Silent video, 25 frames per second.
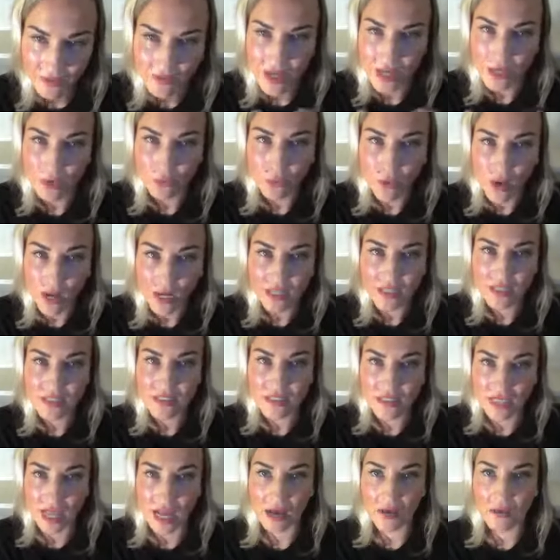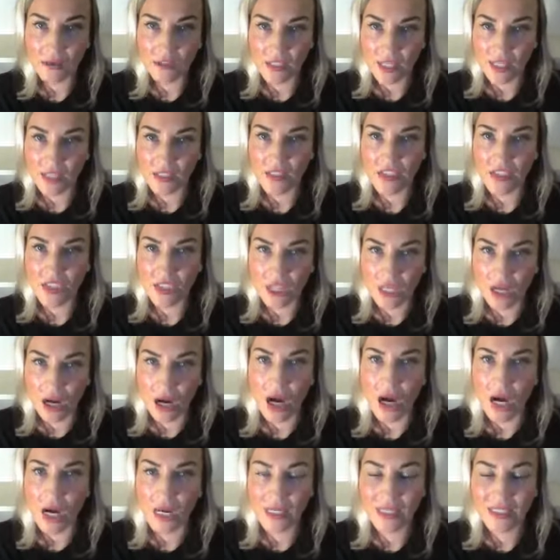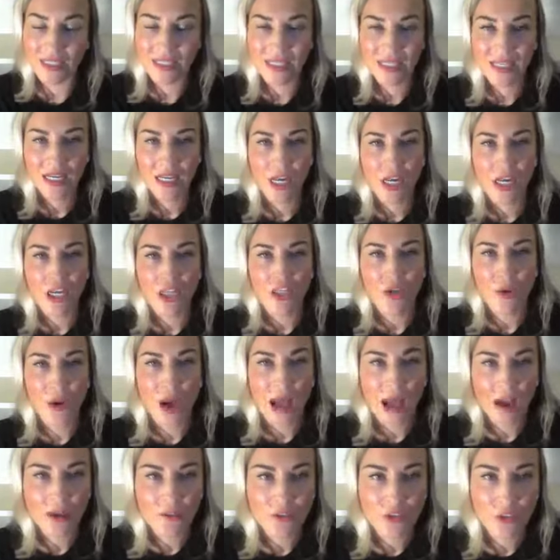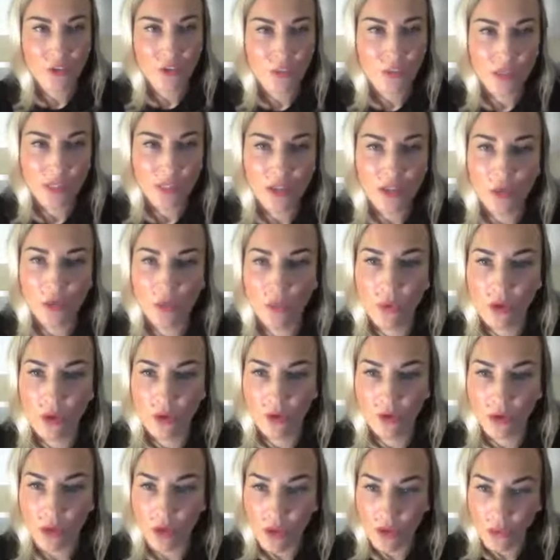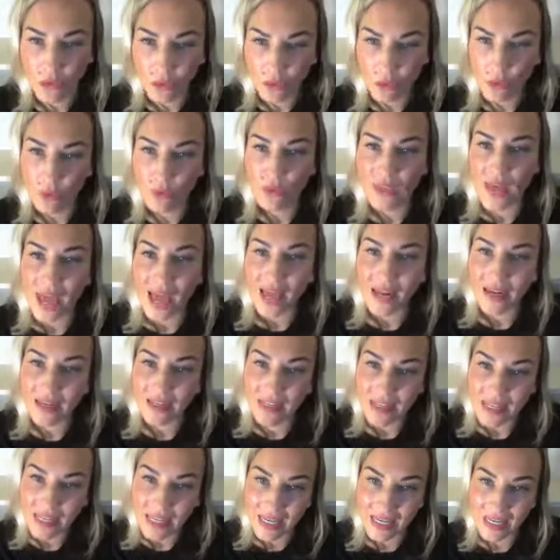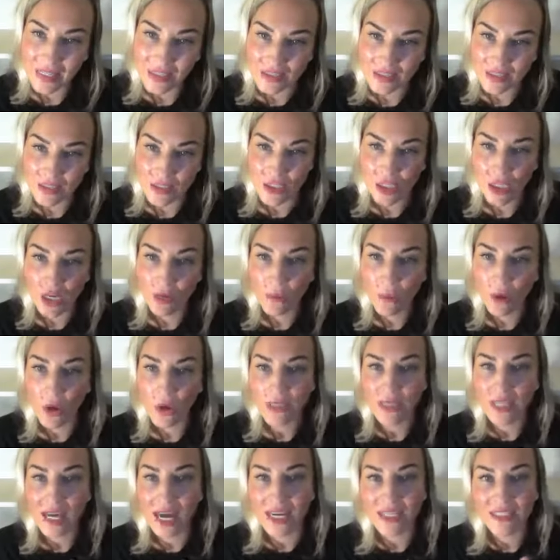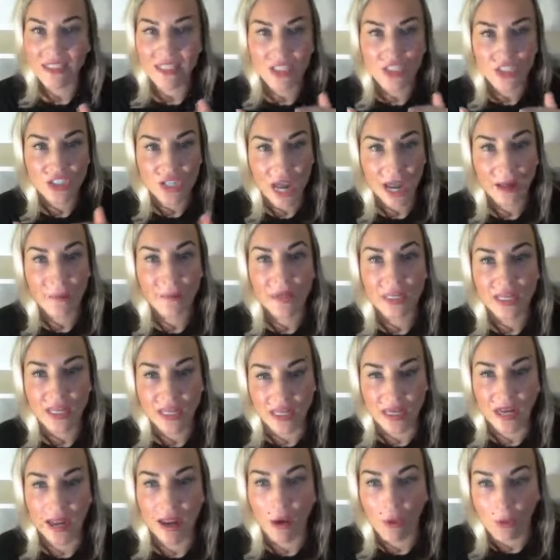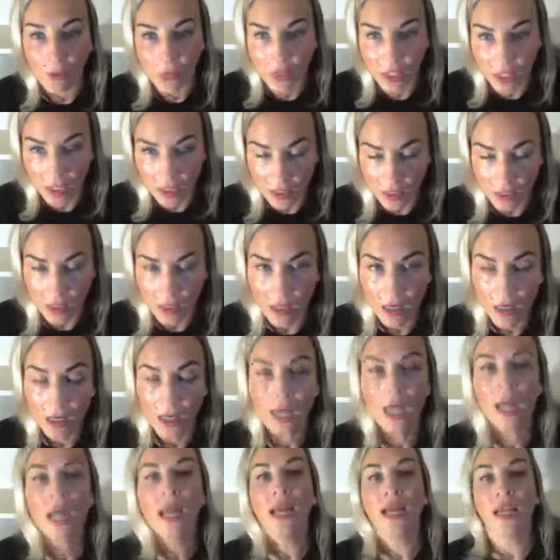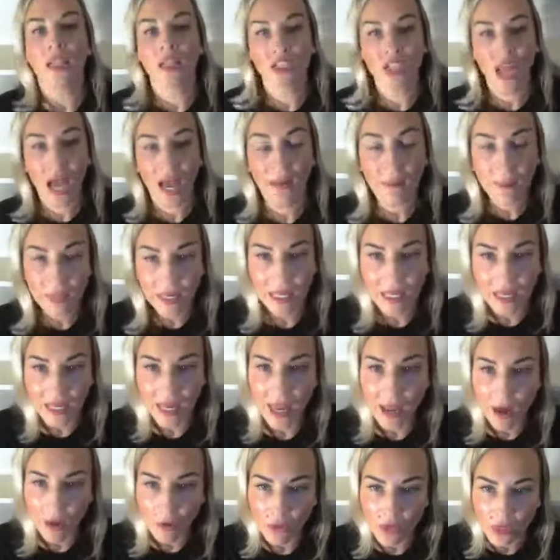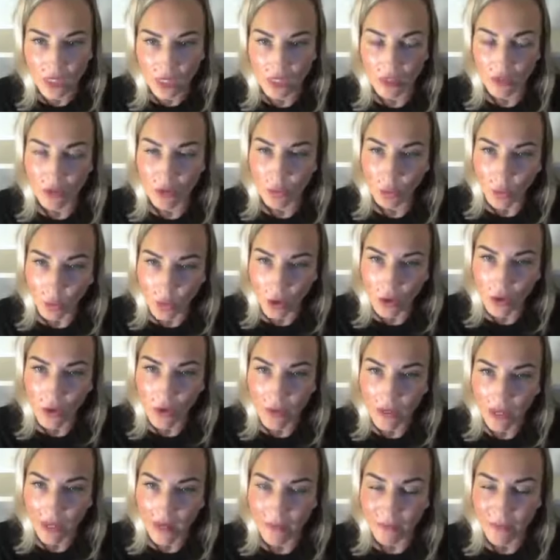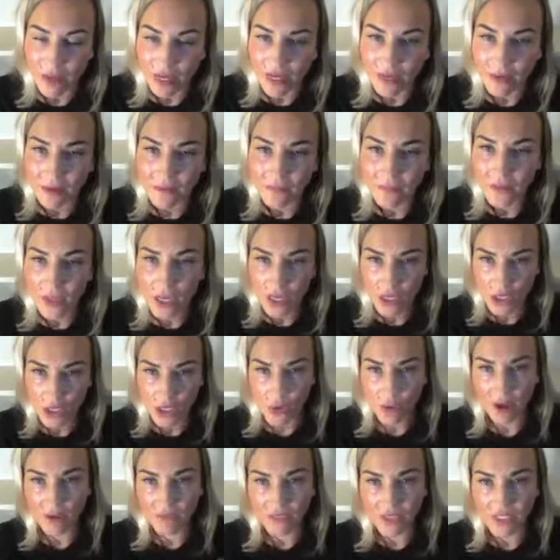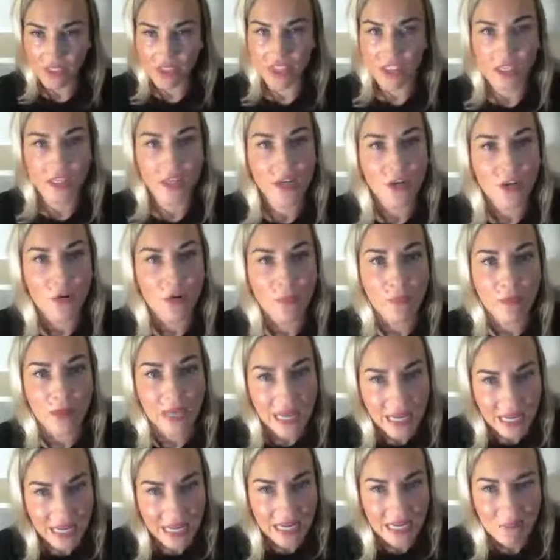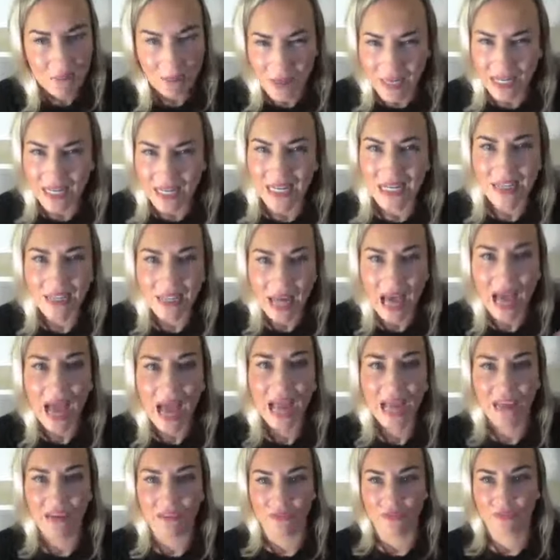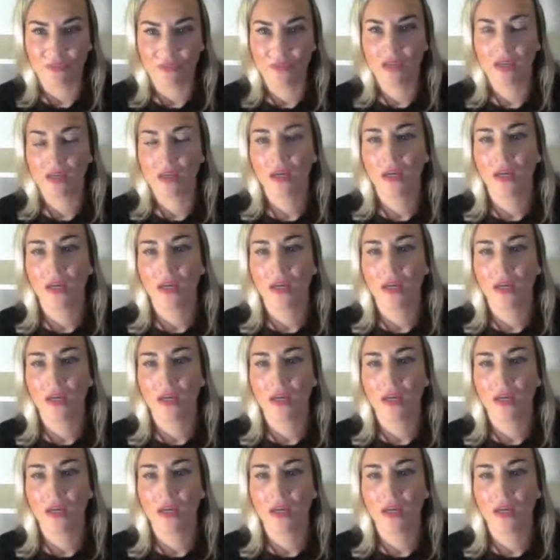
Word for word: that reconciles us to god you have to read the word through that lens. Come on, guys, it's time to get healthy. It's time to get healthy in the word. Amen. You have this little itty bitty life.